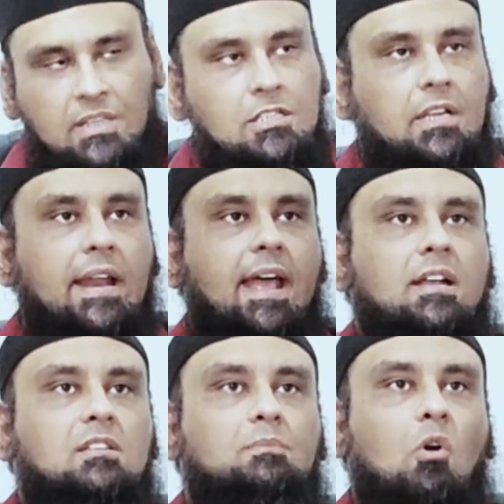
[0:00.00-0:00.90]
So this
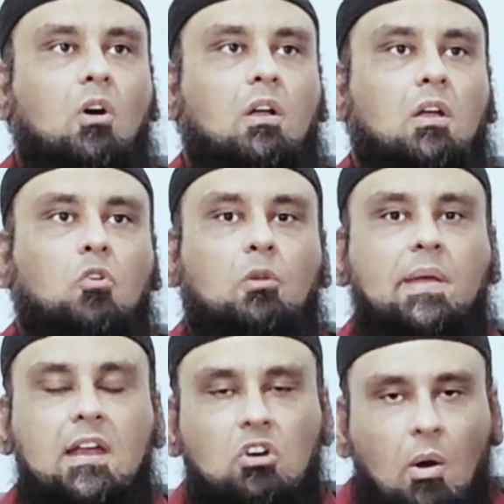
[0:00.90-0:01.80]
great smoke could
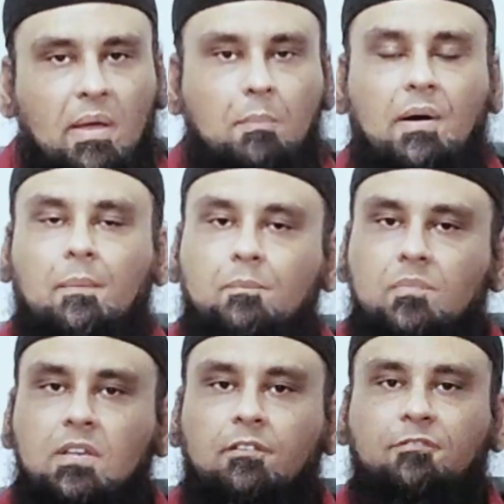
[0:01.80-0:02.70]
be atomic
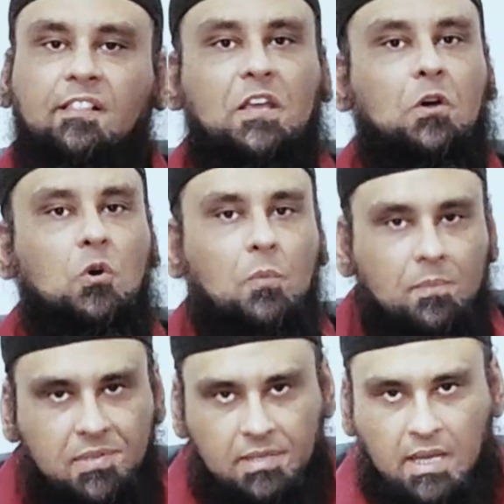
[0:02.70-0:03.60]
bomb,
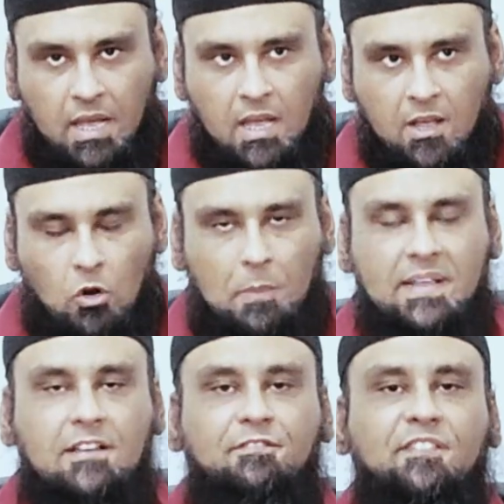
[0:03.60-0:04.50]
fumes, could
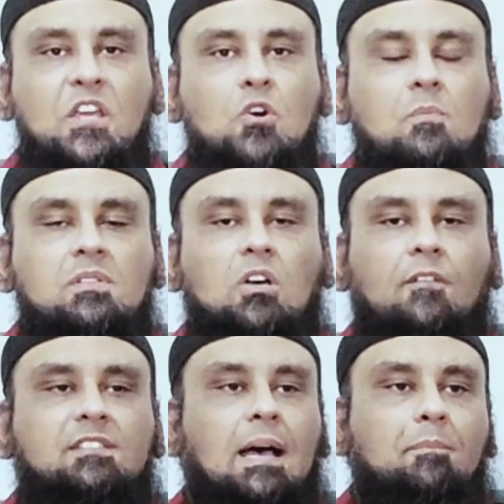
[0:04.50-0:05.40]
be the fumes
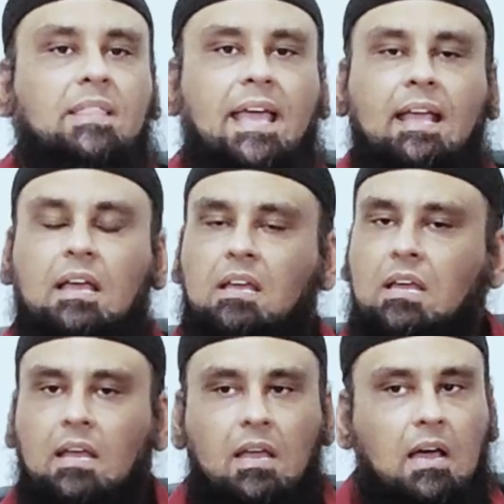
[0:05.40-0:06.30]
of something
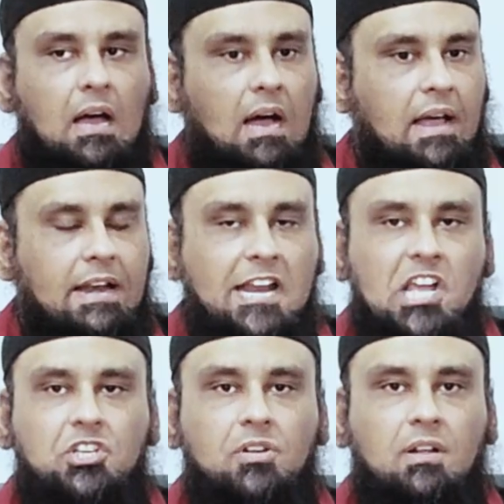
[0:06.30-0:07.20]

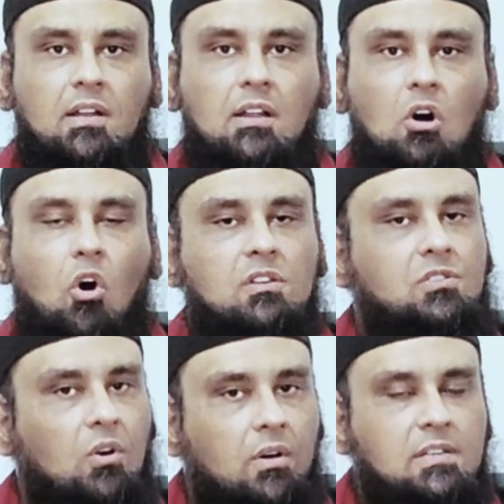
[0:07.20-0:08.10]
unnatural,
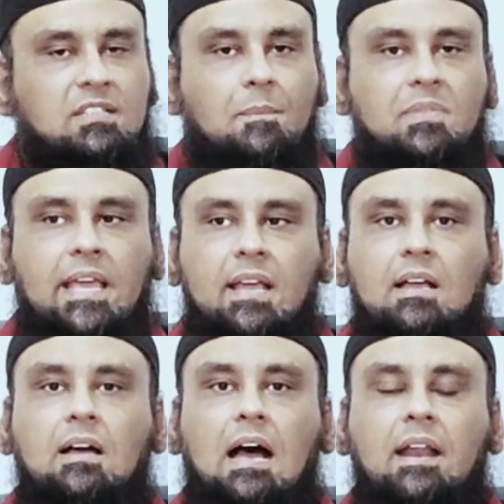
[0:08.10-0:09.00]
ozone,
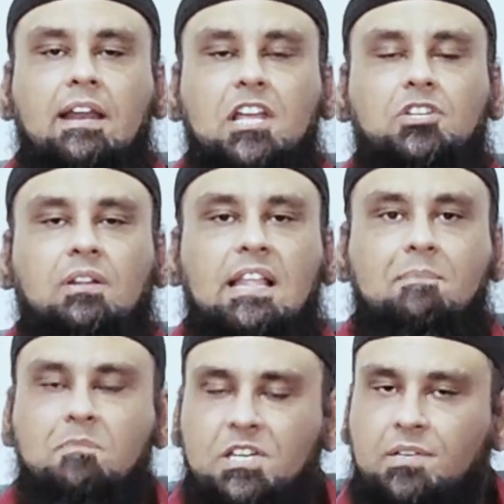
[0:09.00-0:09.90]
something unnatural
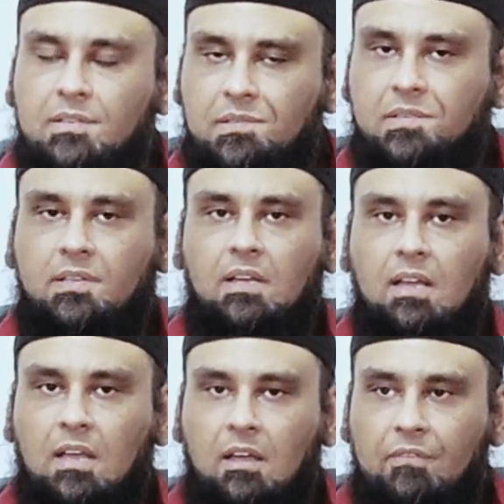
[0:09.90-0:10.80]
emissions,
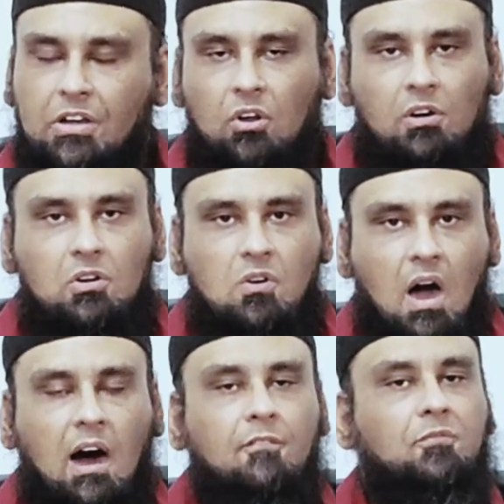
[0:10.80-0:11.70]
we don't
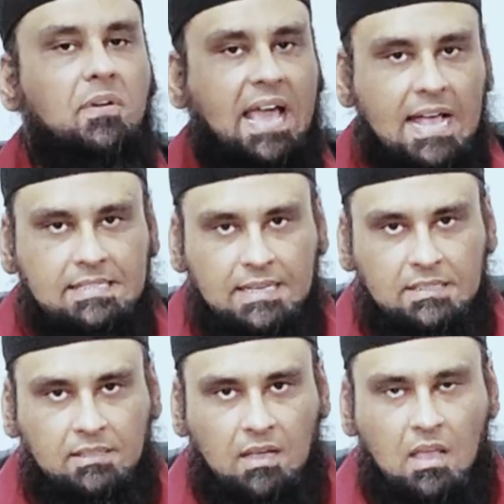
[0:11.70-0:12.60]
know, harmful
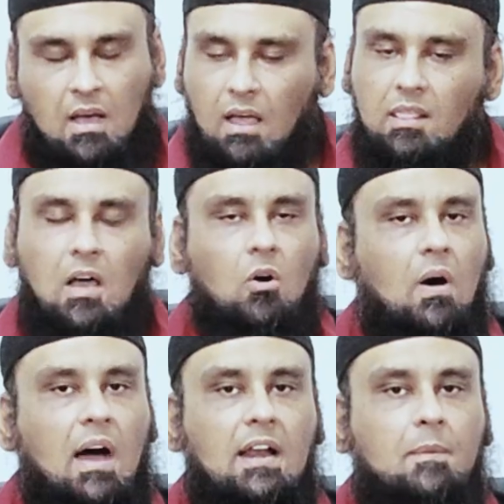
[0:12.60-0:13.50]
gases,
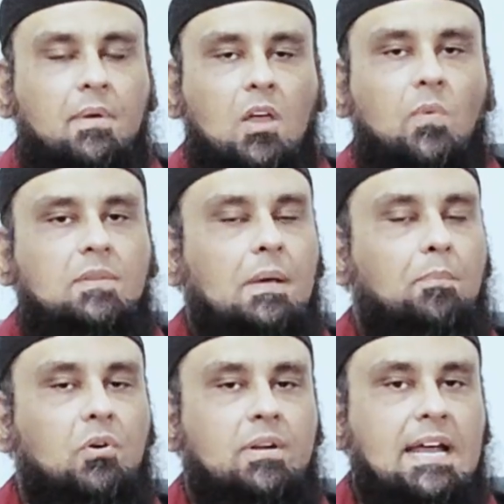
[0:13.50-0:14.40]
Allahu Alam, which
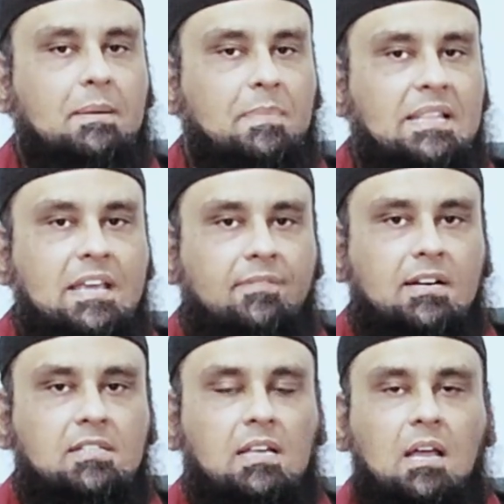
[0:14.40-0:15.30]
will protect
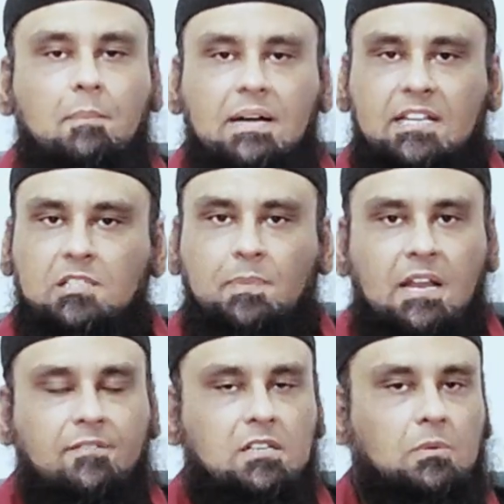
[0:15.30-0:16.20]
believers, but
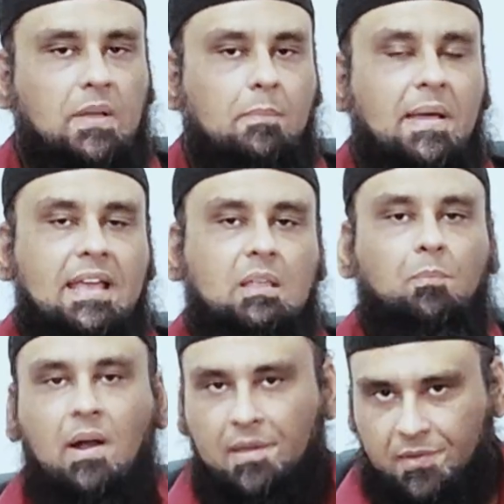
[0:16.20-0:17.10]
disbelievers will pay the
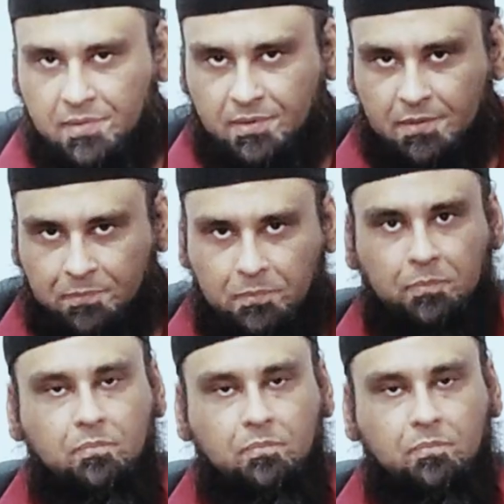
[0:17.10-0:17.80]
price.